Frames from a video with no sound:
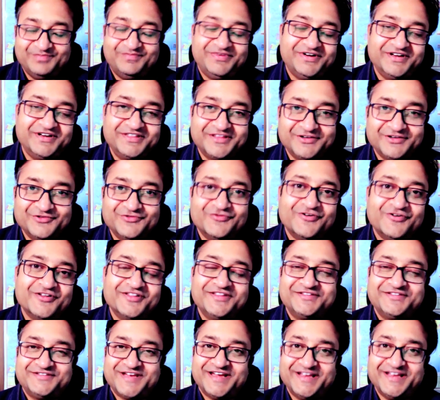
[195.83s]
person who
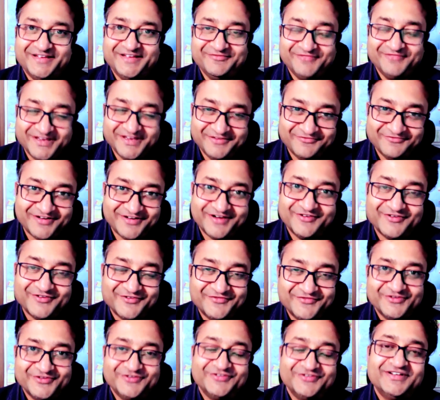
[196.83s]
was standing in front
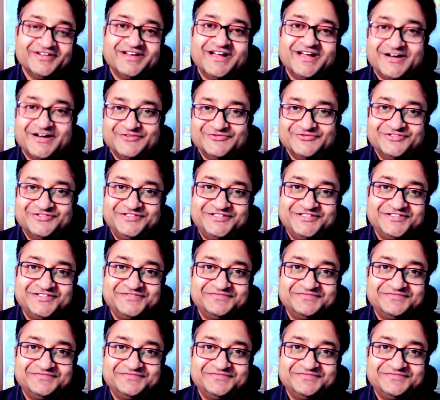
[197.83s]
of your house?